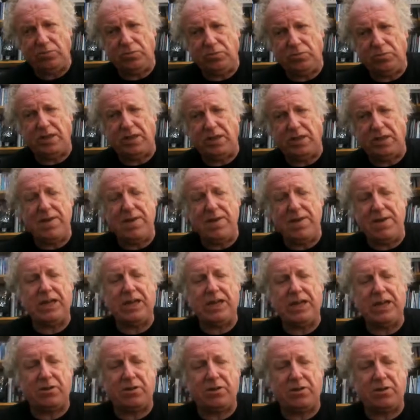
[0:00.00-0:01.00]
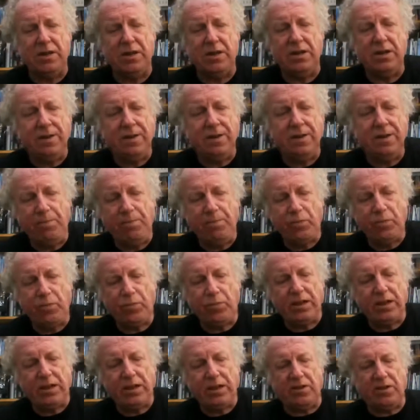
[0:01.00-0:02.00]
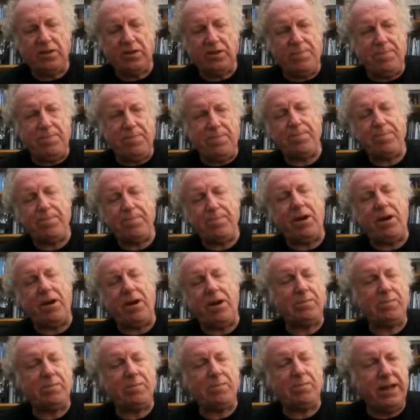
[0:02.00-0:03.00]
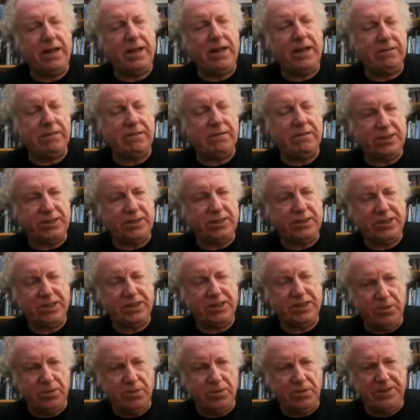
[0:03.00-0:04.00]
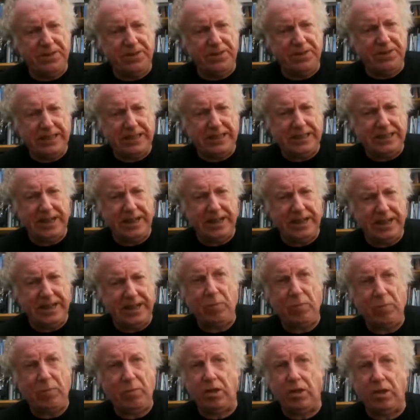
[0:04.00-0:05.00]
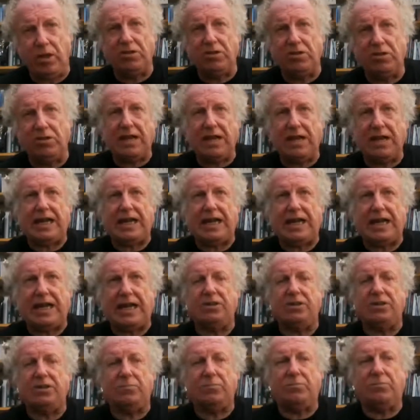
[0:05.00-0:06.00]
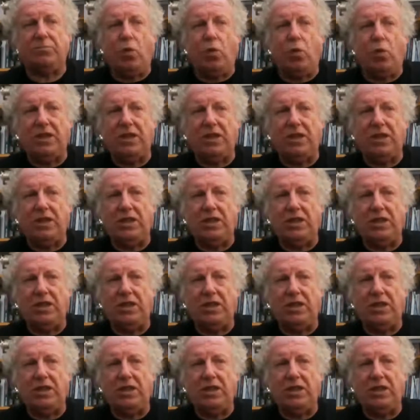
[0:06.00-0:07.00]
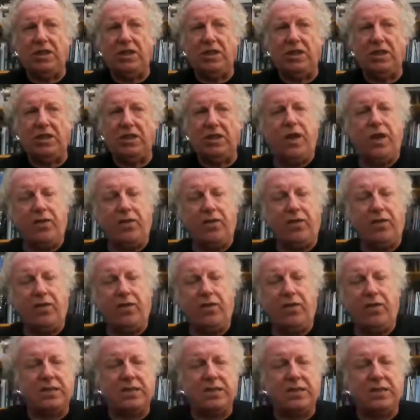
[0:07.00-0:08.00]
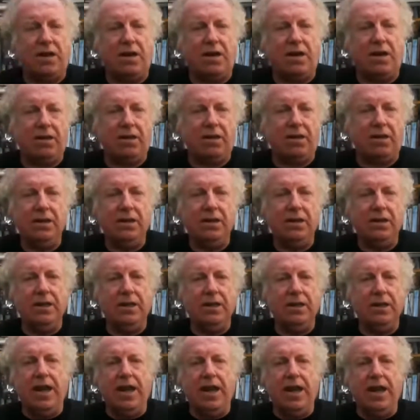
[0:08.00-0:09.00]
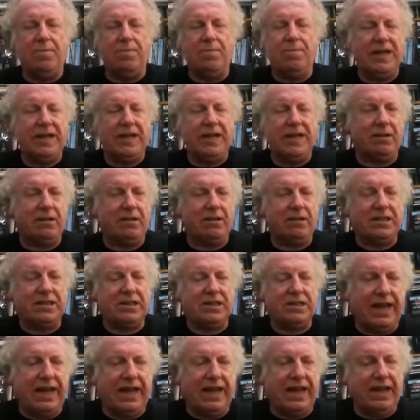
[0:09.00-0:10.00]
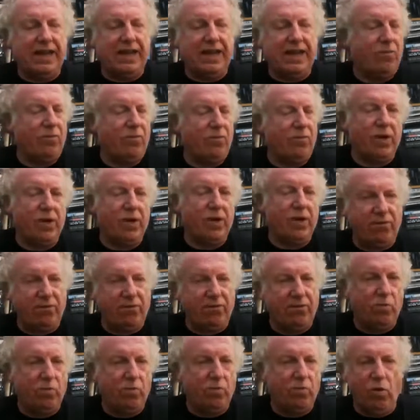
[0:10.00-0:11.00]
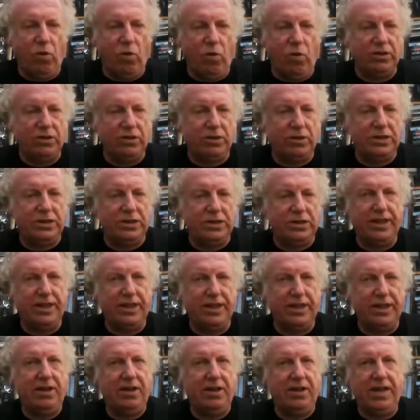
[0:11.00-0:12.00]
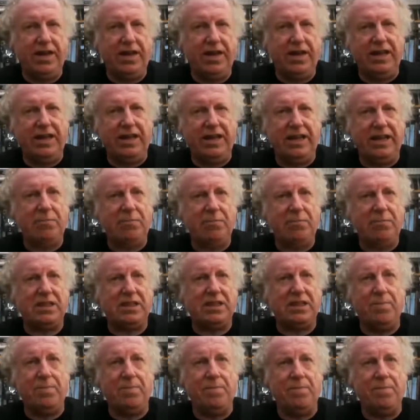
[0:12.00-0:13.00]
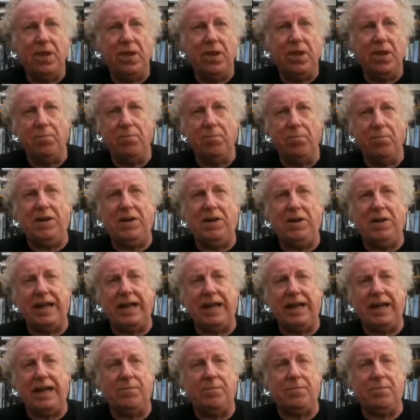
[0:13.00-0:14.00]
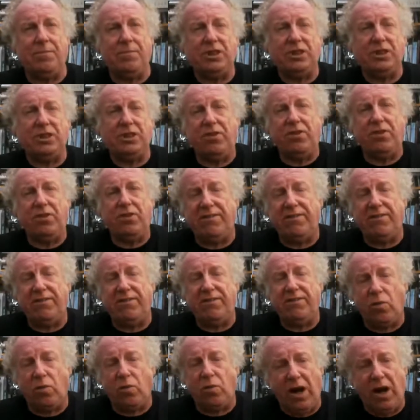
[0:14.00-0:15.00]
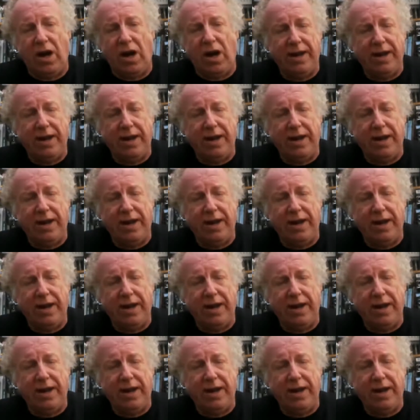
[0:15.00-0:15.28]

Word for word: was a major sort of bit part player in British movies. He'd been one of those actors that would always be there talking to the other main star in a particular scene, given whatever it was. And he, he, I think he was in movies like The Bridge Over the River Kwai,